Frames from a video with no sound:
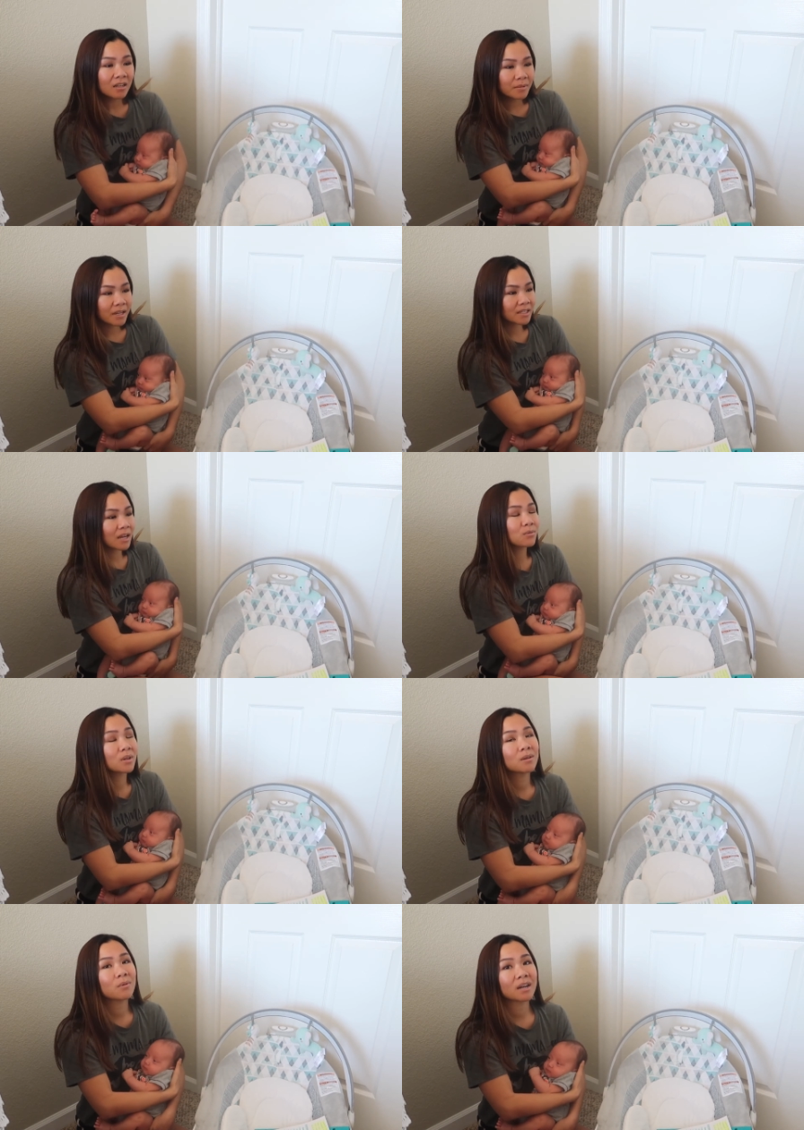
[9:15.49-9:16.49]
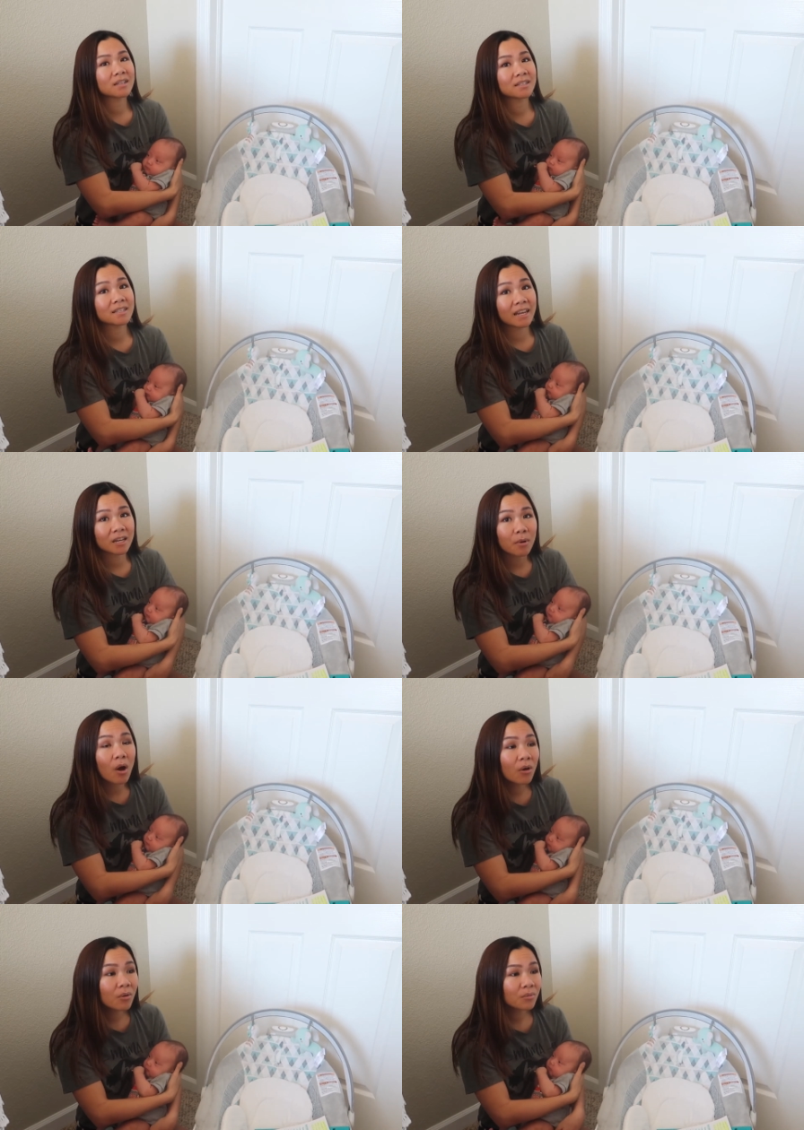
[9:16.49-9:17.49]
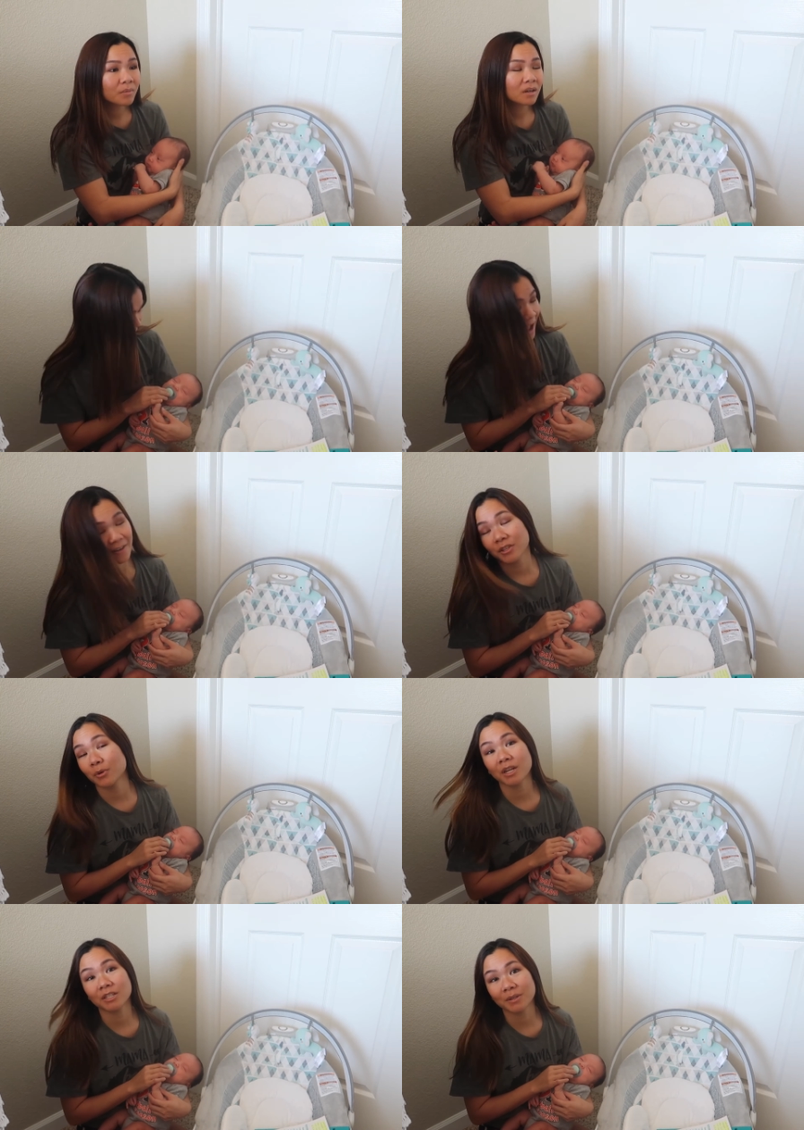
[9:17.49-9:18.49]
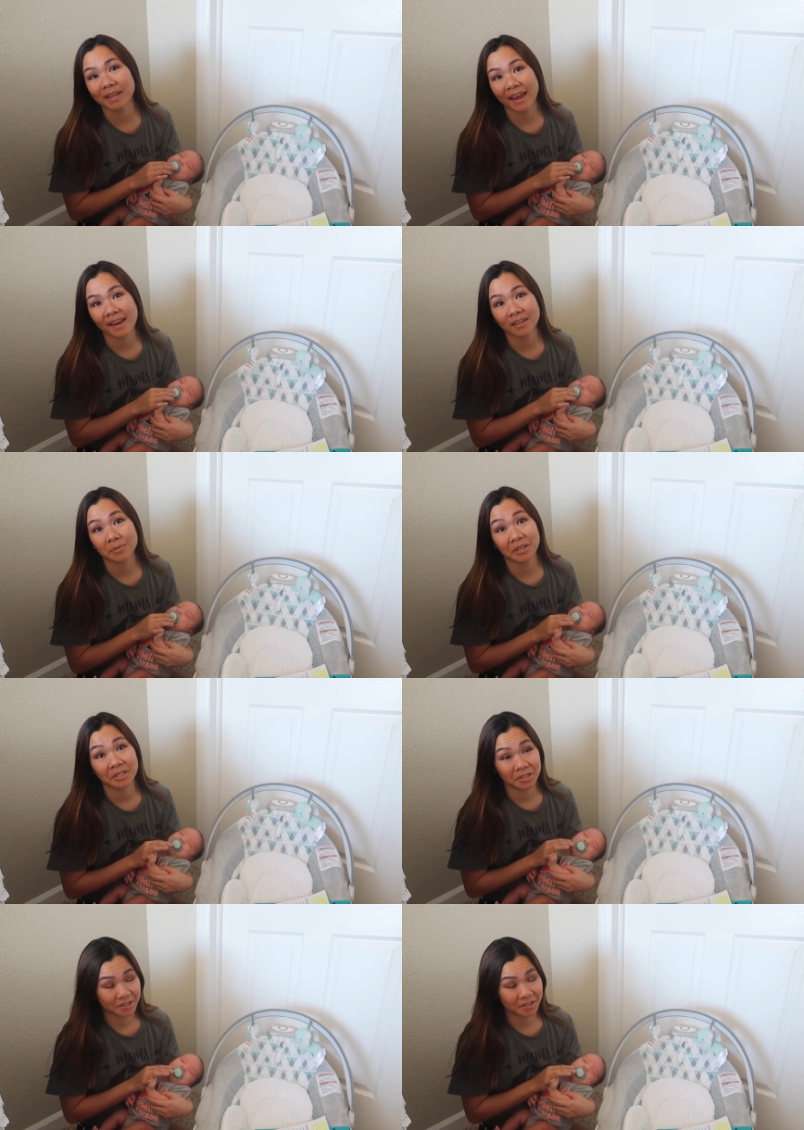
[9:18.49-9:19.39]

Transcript: because I really wanted to take him home. But after 22 days, we